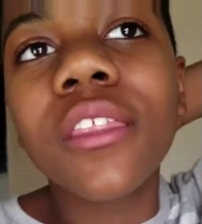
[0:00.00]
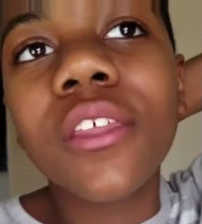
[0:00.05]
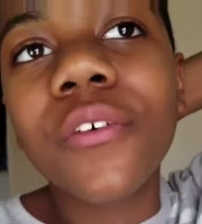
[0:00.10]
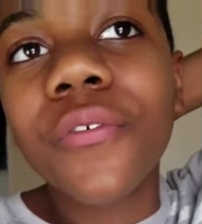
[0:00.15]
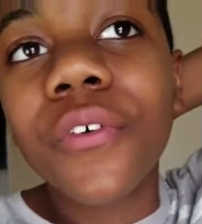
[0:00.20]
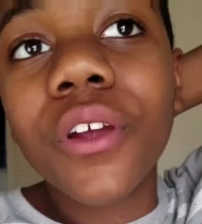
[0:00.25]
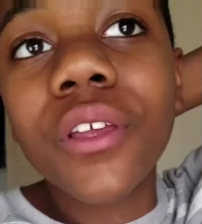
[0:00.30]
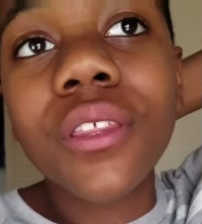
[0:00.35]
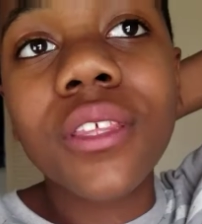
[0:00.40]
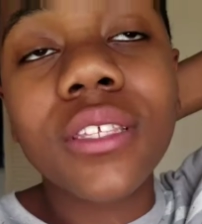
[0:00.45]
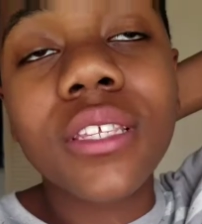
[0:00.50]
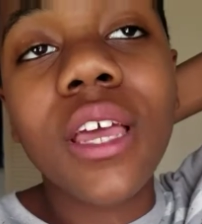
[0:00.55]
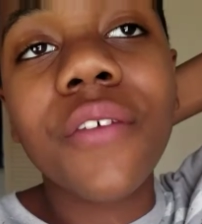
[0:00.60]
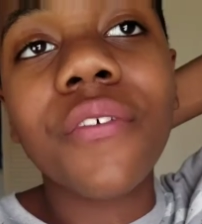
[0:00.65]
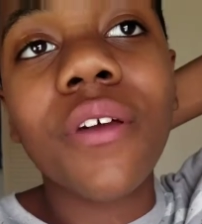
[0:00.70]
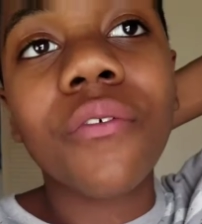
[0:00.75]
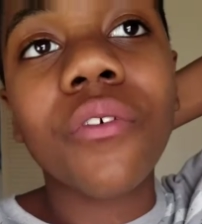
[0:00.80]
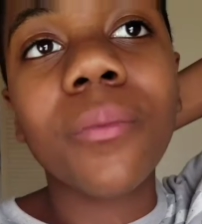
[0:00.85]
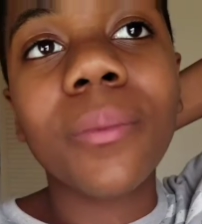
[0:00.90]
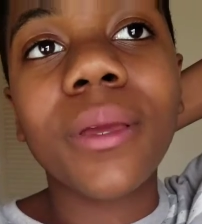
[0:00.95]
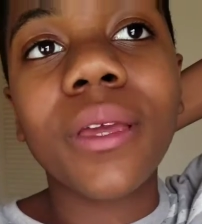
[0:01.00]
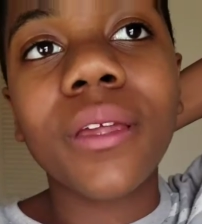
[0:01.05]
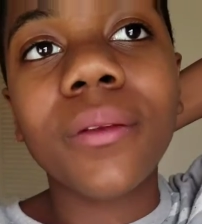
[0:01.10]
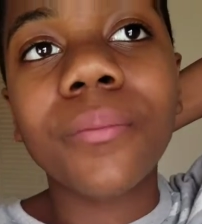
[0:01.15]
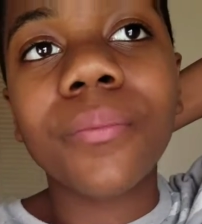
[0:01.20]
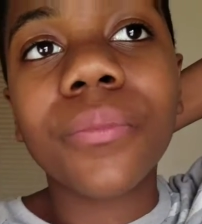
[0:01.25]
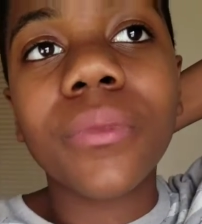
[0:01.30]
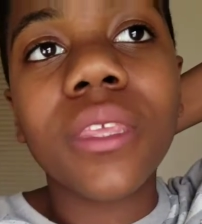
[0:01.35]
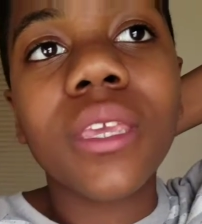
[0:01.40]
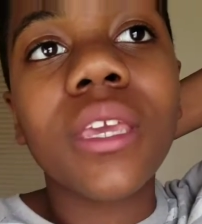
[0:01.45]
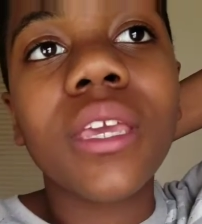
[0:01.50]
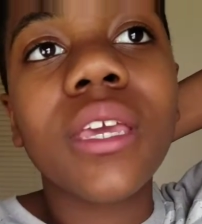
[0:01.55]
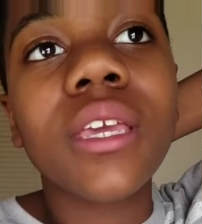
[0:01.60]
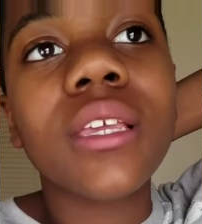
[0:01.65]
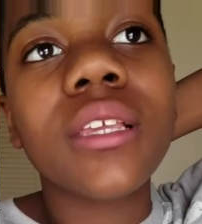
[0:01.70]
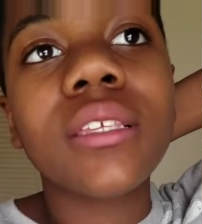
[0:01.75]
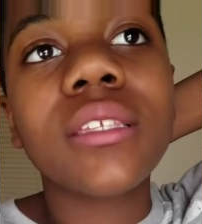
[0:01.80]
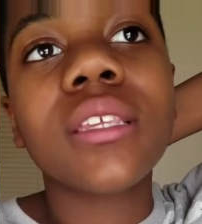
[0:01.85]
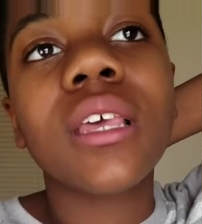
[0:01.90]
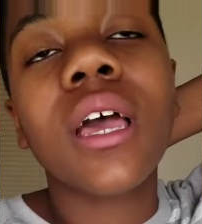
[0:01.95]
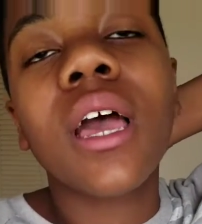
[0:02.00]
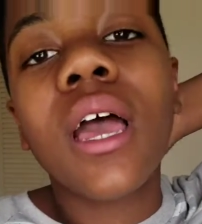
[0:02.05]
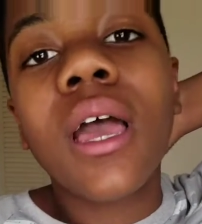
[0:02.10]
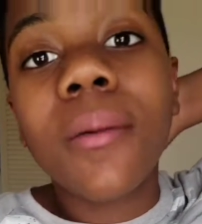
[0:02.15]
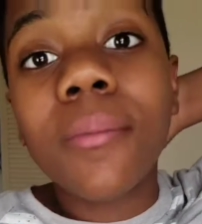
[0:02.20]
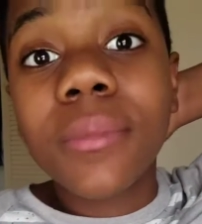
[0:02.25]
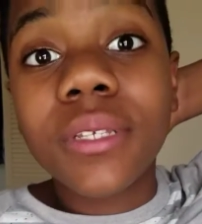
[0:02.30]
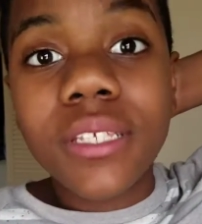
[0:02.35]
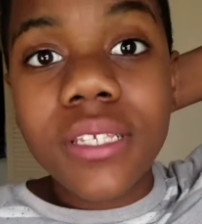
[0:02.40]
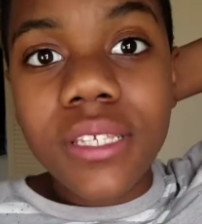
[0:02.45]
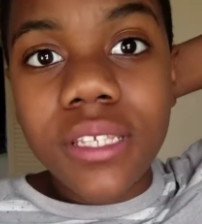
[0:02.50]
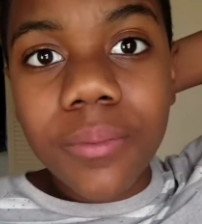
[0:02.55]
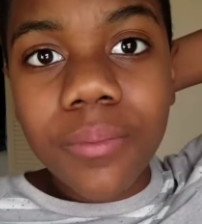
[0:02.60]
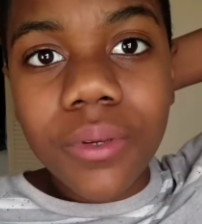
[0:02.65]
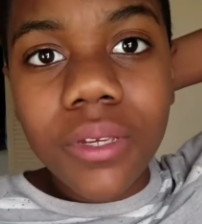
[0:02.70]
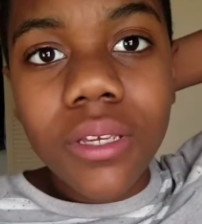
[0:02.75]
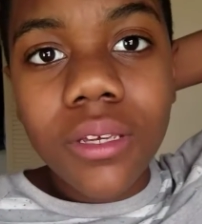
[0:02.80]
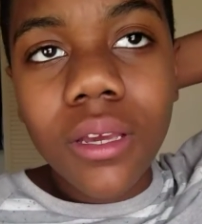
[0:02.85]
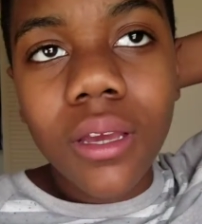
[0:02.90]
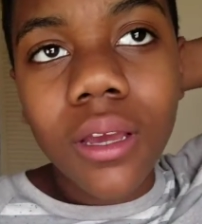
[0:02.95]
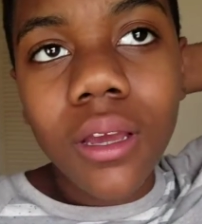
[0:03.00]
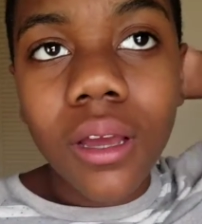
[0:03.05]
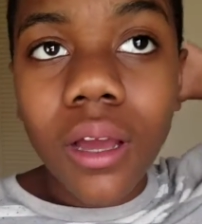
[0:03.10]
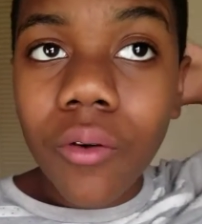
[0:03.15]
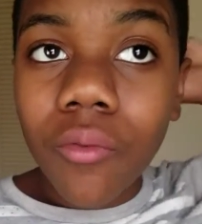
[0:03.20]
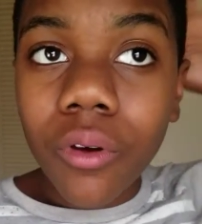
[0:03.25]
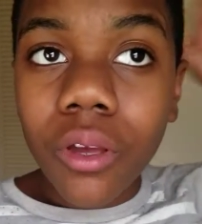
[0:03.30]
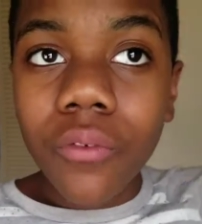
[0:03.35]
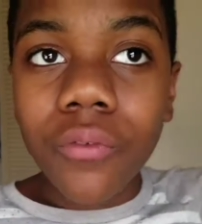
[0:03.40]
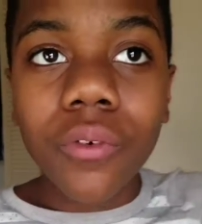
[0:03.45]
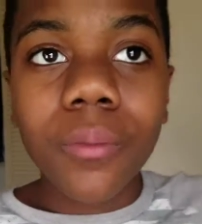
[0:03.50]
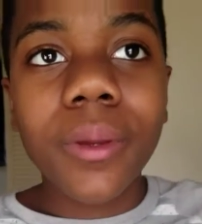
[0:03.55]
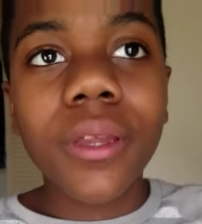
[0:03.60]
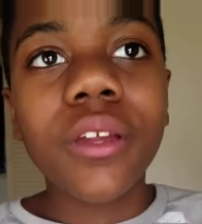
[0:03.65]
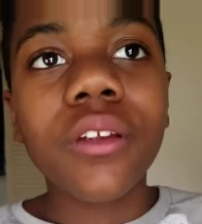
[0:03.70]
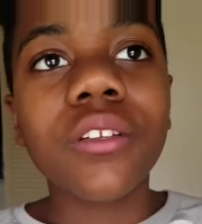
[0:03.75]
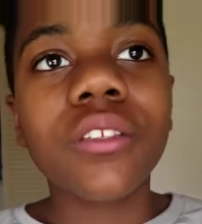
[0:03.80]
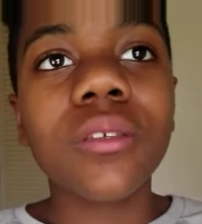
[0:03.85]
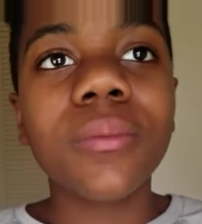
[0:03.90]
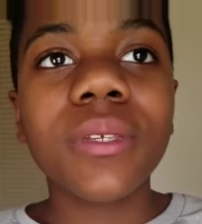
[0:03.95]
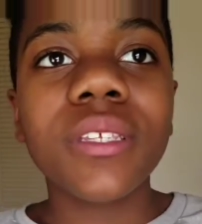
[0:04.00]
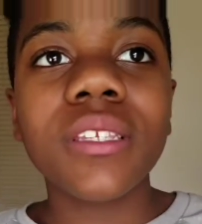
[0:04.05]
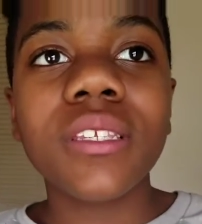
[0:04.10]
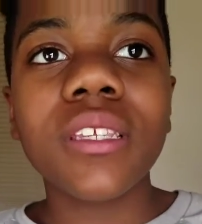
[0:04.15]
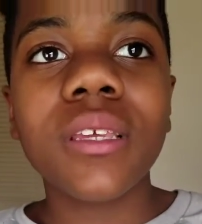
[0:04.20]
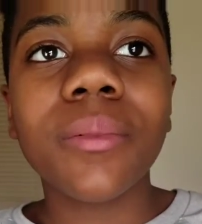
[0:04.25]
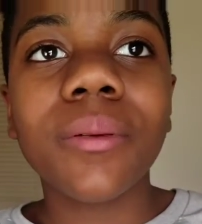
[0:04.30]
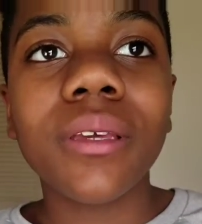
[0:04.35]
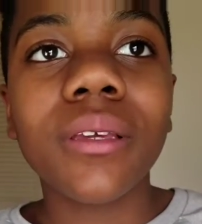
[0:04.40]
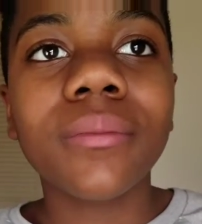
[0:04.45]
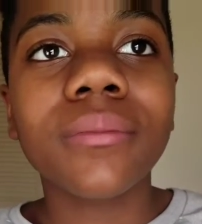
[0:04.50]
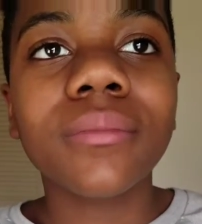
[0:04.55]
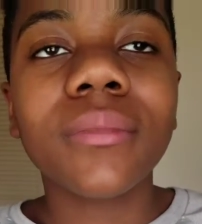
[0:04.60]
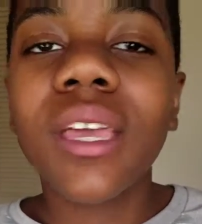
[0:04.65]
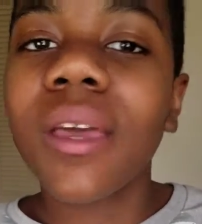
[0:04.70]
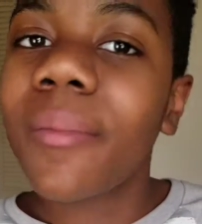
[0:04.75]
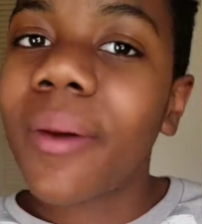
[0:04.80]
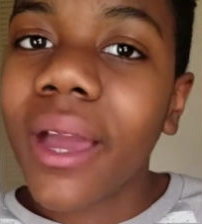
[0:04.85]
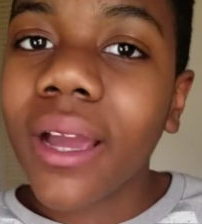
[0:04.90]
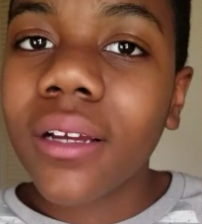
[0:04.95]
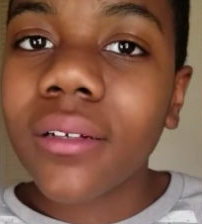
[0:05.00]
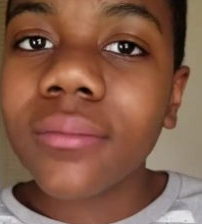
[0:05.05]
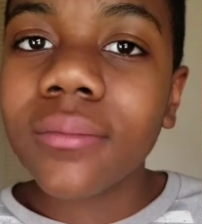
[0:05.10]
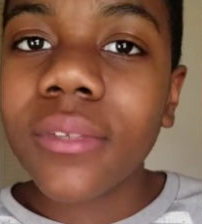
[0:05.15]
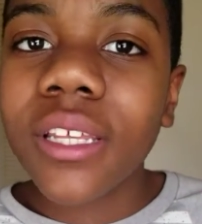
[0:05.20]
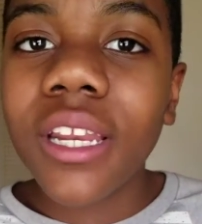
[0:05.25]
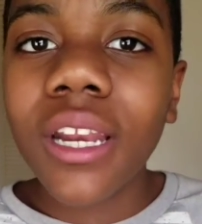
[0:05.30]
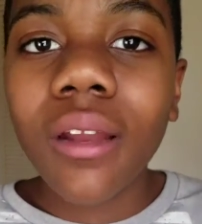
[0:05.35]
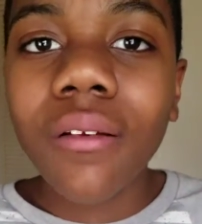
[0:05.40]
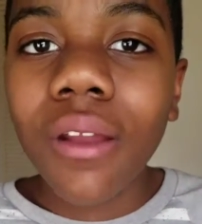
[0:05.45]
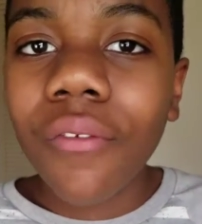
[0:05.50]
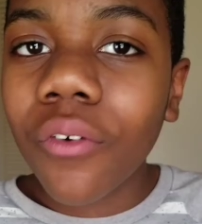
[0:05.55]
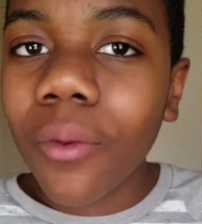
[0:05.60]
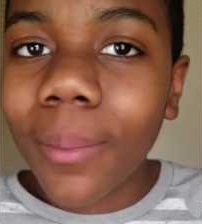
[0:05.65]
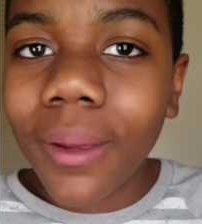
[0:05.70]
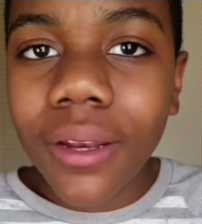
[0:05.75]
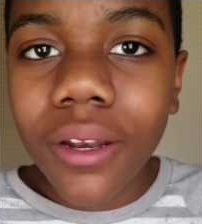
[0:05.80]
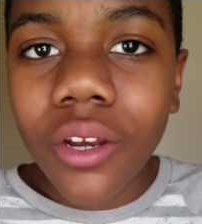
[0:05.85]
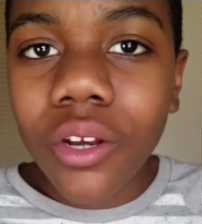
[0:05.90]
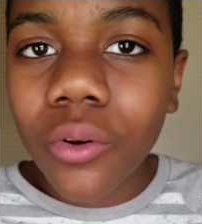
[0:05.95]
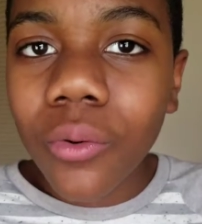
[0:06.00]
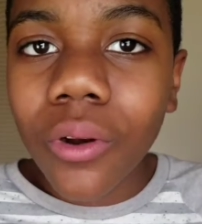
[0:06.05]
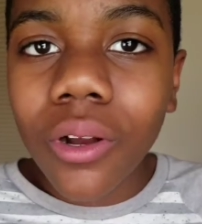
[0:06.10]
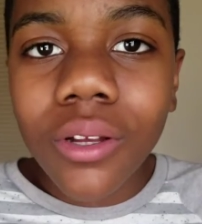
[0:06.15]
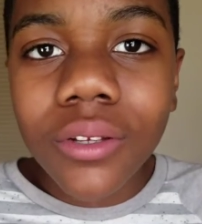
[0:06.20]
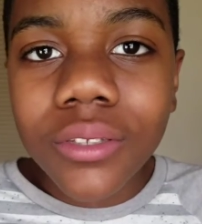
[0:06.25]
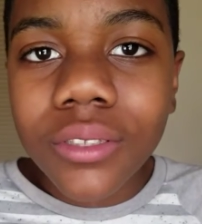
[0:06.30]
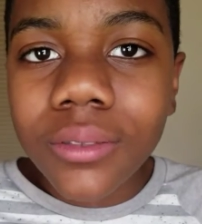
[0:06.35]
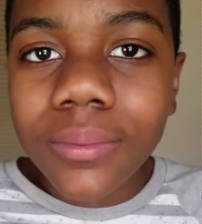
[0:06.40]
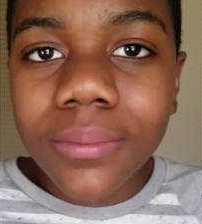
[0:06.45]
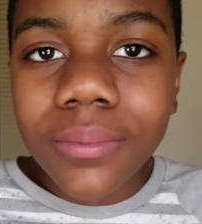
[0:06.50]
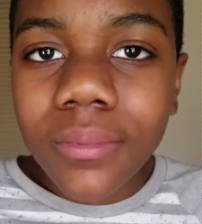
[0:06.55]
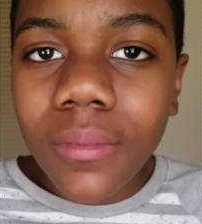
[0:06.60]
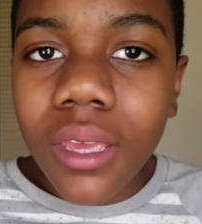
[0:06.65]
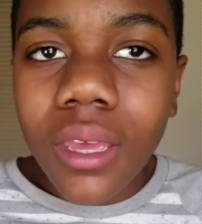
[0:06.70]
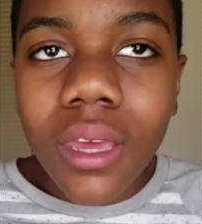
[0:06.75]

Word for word: The furthest I've ever been is Mississippi. I went from here to Mississippi and back, and I've never been anywhere else.